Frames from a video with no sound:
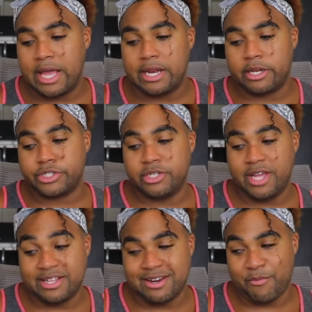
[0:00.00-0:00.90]
and
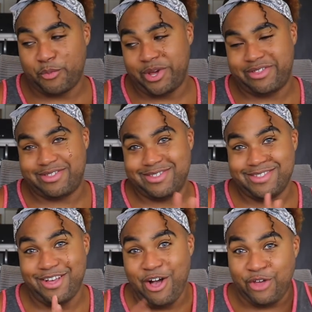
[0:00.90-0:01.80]
ended up with
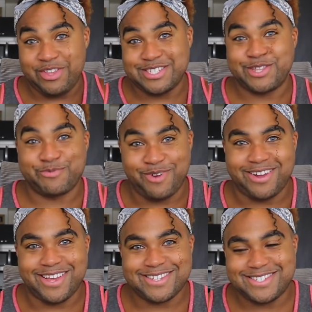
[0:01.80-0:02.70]
all these other
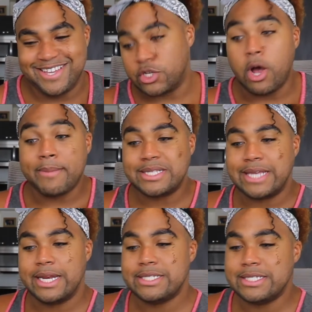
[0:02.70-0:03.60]
products. So I'm
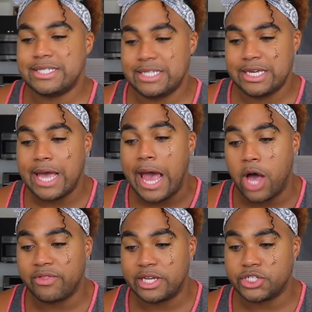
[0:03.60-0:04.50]
excited to see
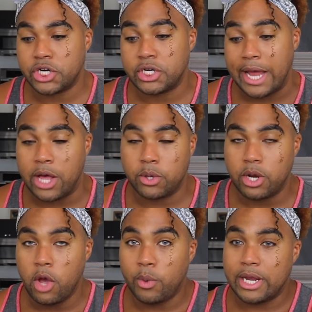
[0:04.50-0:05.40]
how they turn
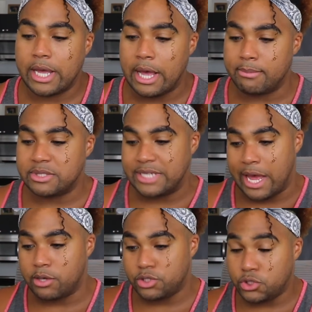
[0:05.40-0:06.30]
out when it comes
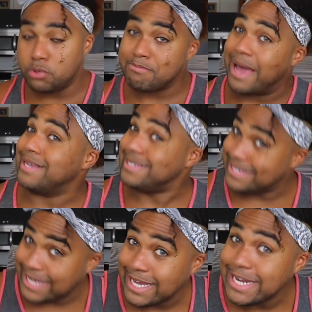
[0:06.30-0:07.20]
down to my
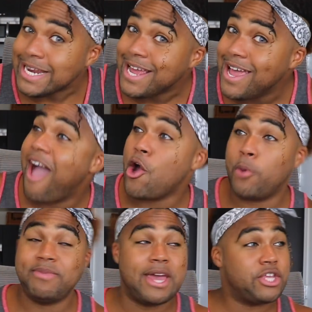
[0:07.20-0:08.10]
skin. I
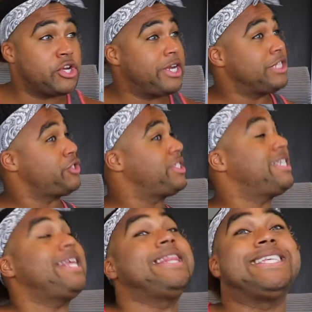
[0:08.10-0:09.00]
hope that you're
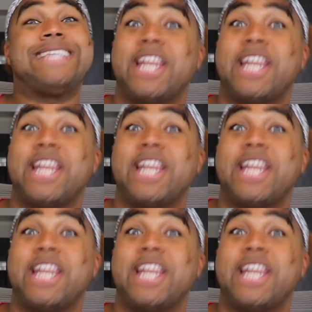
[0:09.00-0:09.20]
interested in this